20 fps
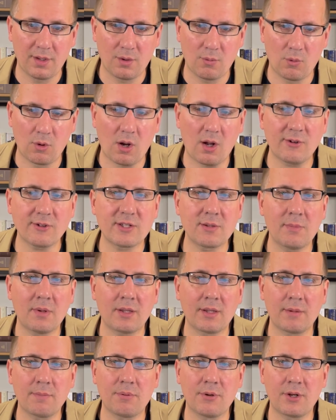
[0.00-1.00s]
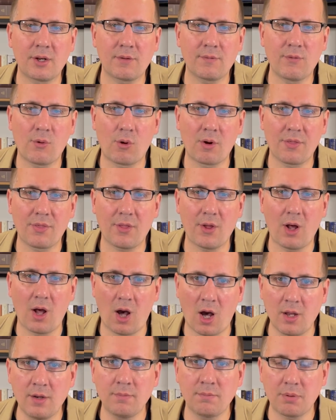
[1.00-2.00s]
were ultimately putting forth
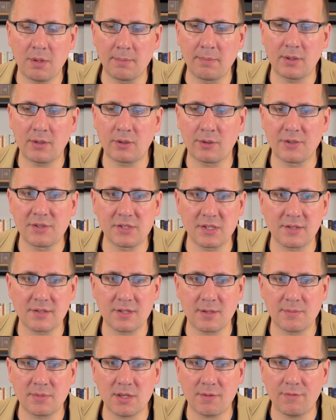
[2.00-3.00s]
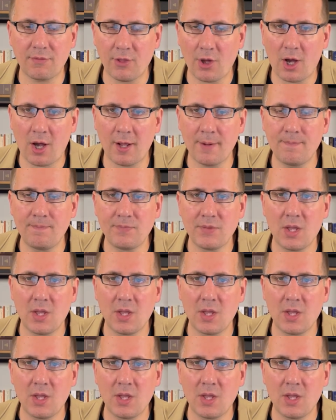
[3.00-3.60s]
unbiblical systems of thought.